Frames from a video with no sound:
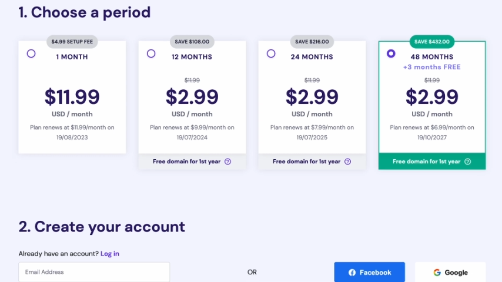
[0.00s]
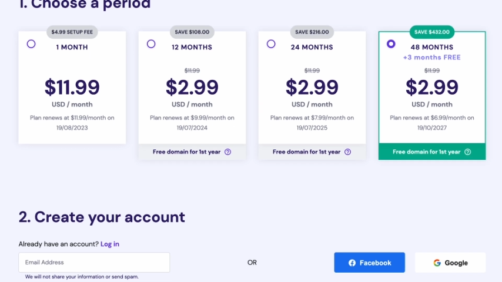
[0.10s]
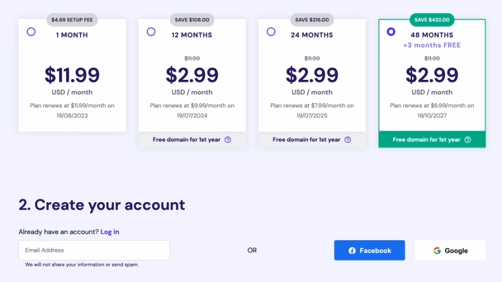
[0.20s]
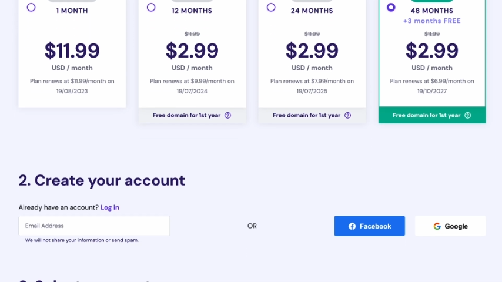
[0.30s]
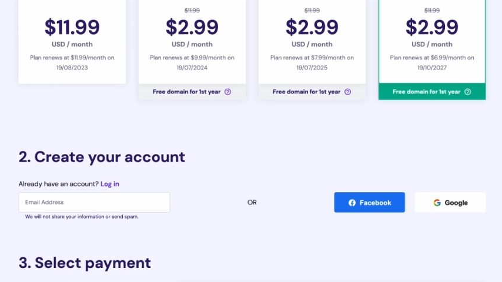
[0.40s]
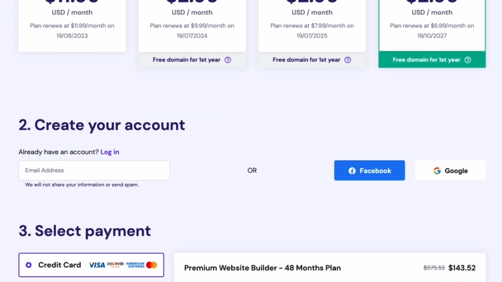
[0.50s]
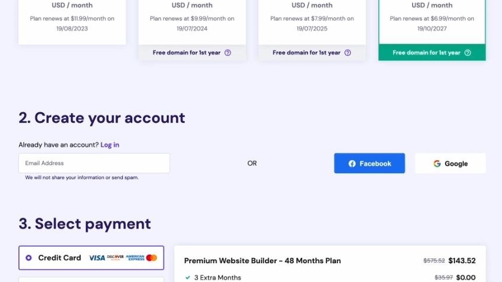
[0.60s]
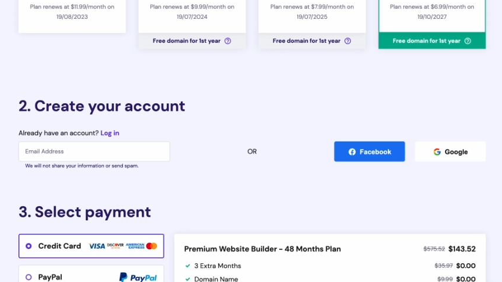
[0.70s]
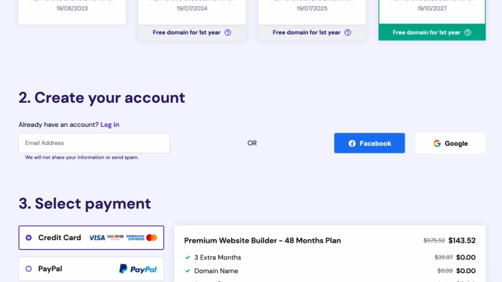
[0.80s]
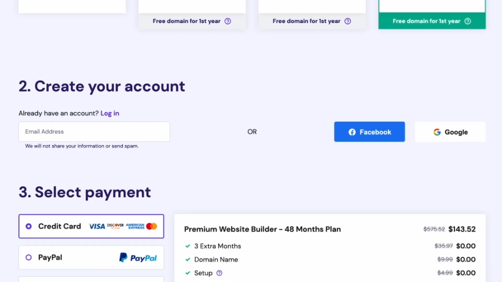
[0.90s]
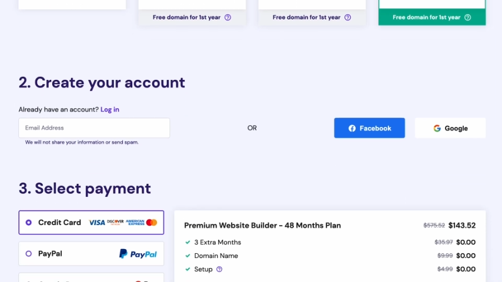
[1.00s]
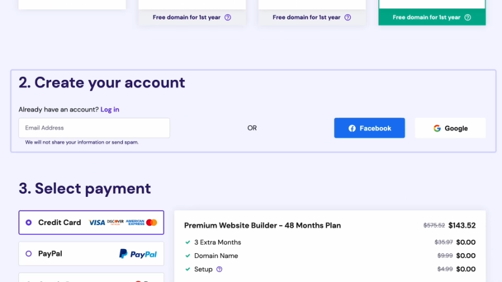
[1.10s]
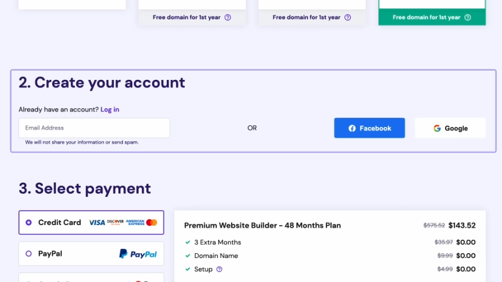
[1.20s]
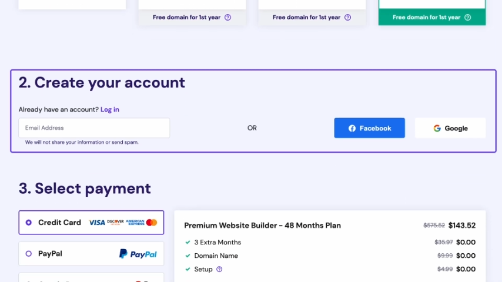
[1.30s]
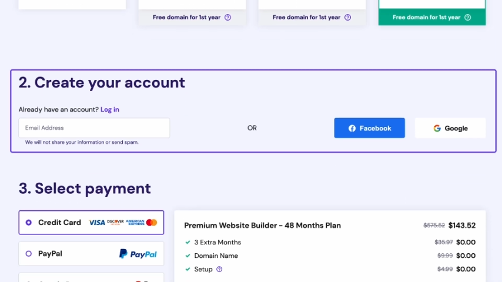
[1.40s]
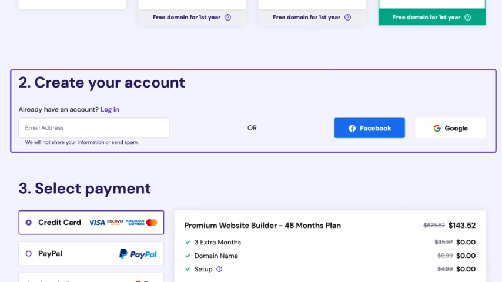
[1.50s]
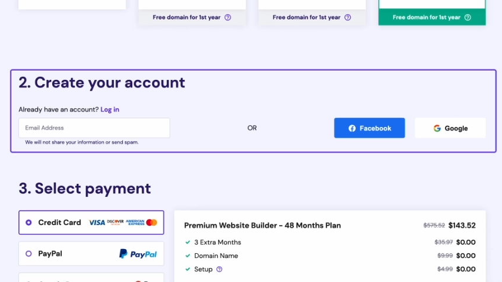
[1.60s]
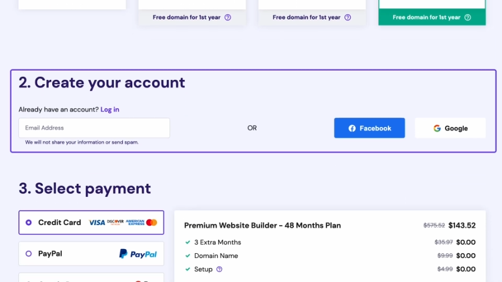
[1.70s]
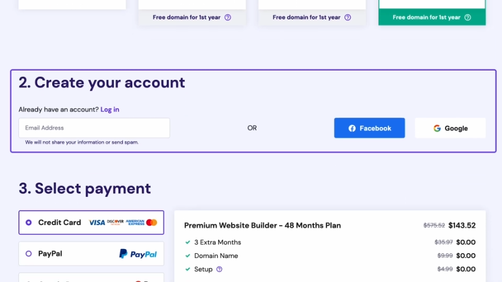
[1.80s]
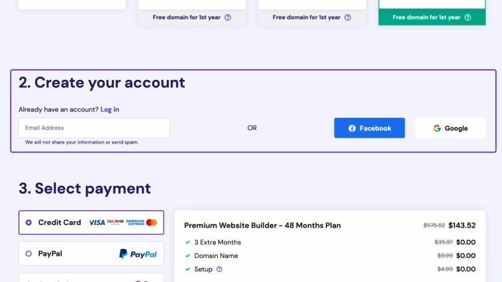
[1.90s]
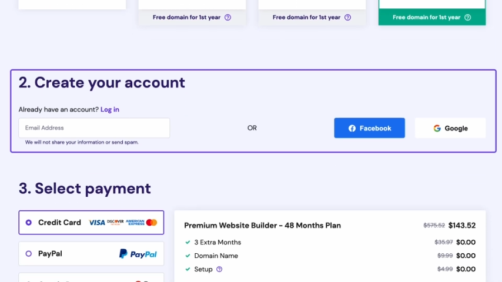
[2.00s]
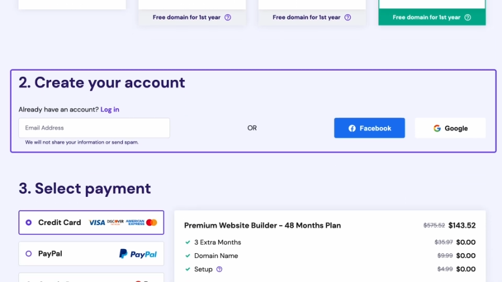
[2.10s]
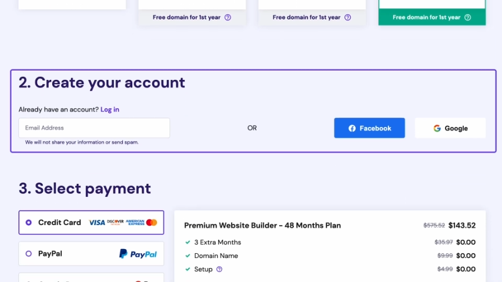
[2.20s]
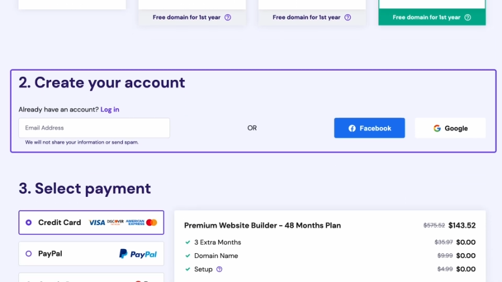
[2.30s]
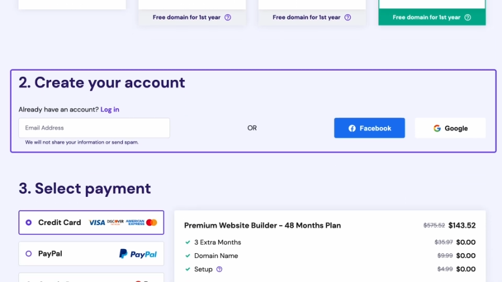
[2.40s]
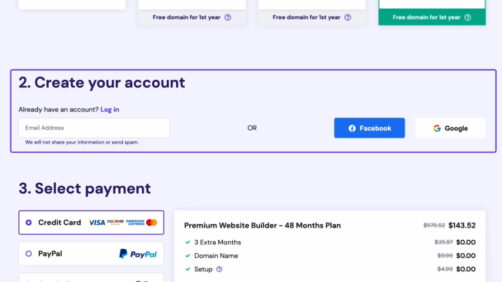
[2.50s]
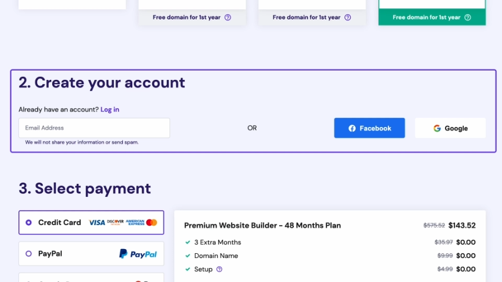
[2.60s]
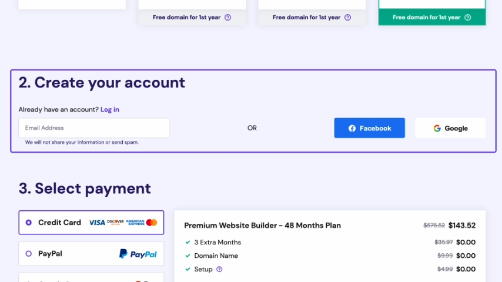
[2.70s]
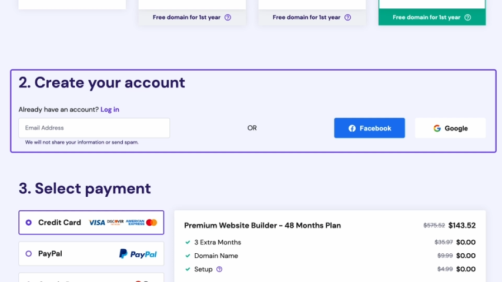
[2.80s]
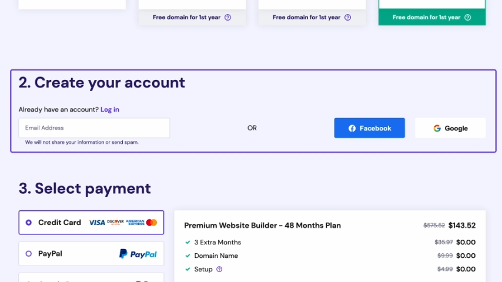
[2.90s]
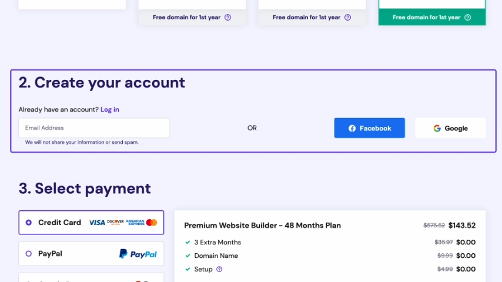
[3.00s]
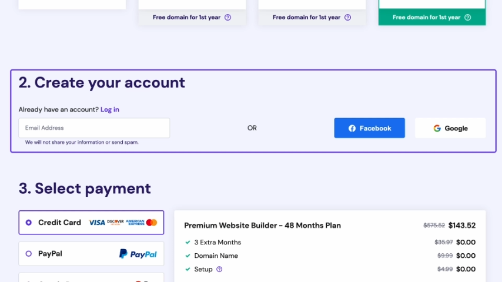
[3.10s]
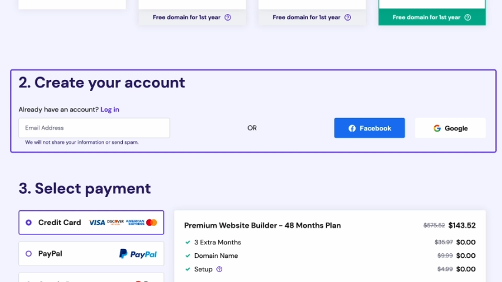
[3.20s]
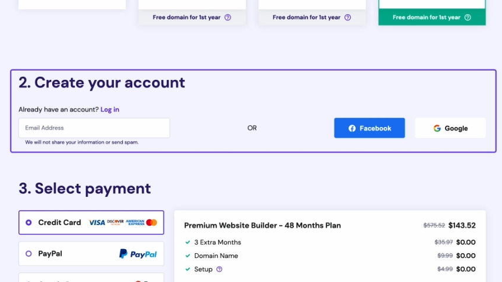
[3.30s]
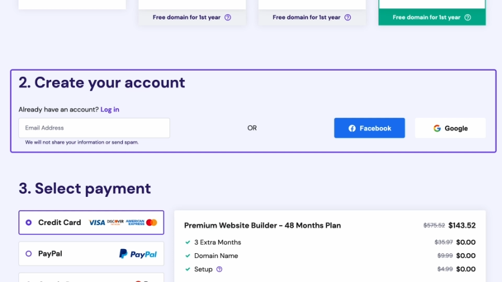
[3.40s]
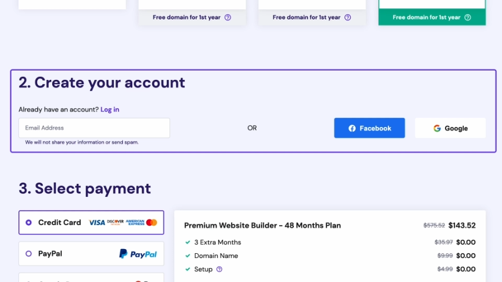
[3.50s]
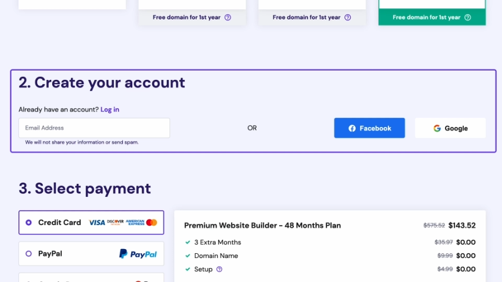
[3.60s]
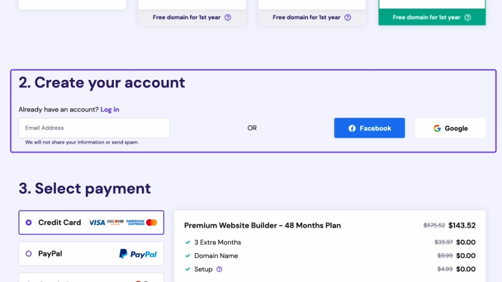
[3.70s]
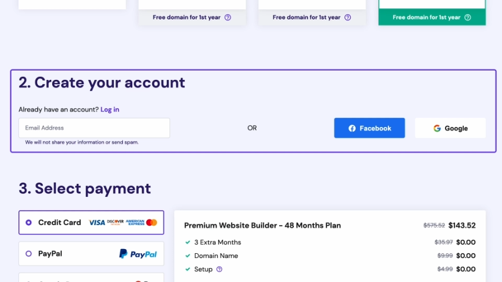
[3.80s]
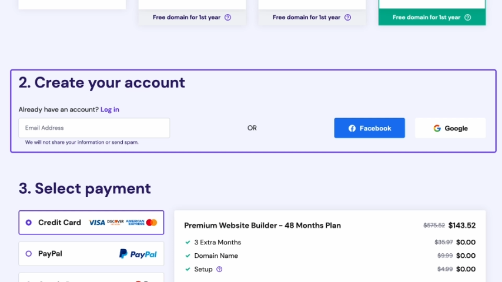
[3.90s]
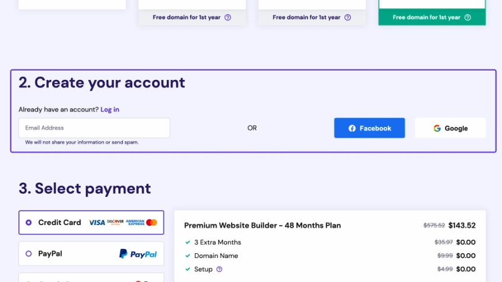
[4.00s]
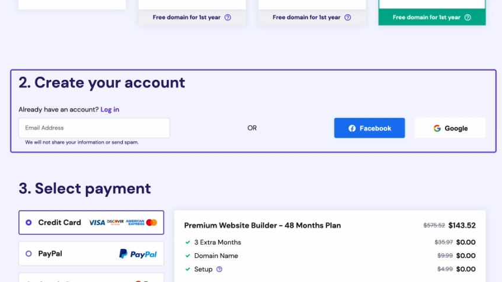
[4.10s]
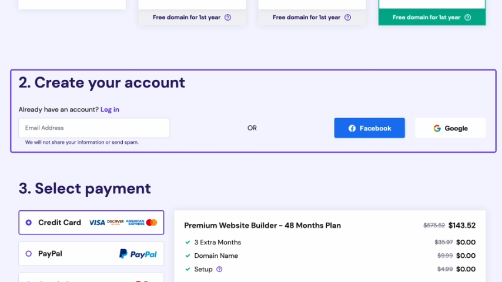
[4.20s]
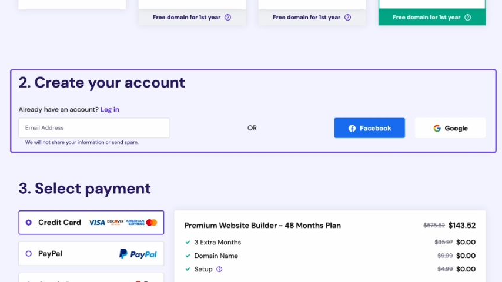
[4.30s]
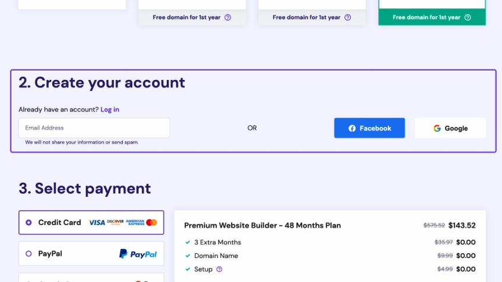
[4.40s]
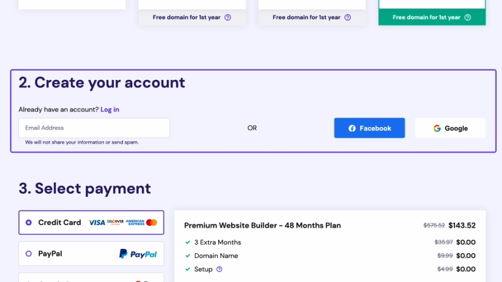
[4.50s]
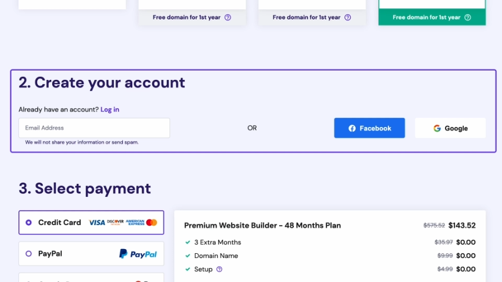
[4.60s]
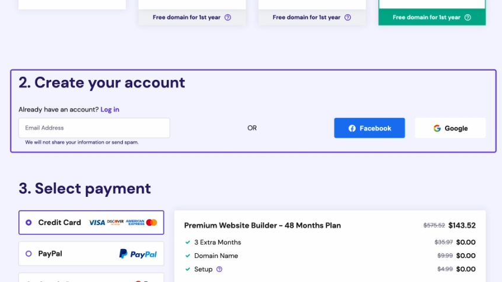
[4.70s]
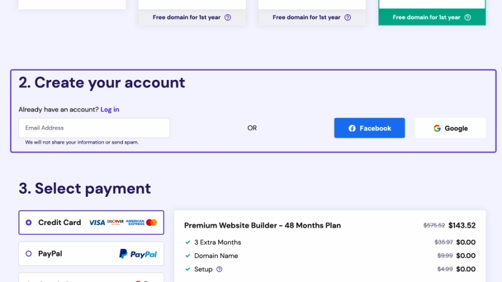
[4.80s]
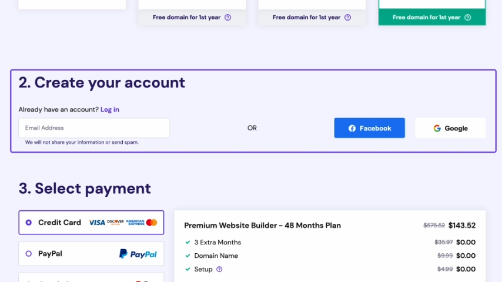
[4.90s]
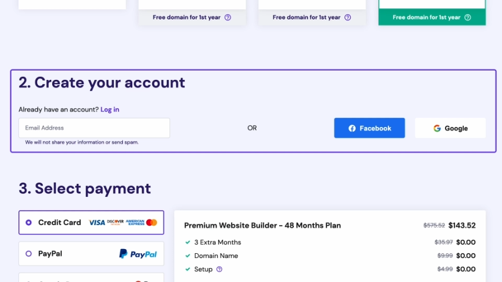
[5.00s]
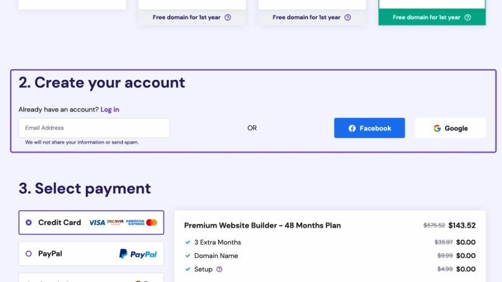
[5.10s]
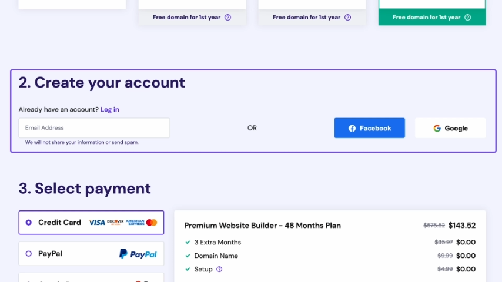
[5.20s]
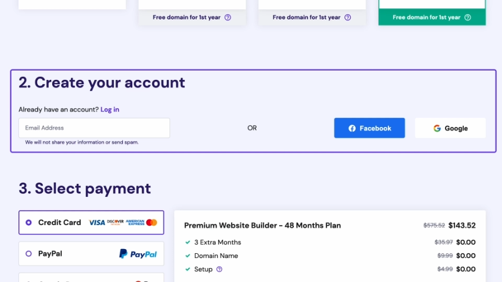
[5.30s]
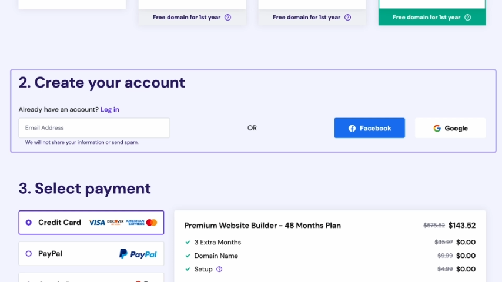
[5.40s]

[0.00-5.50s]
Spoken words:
Nobody's mouth can be seen.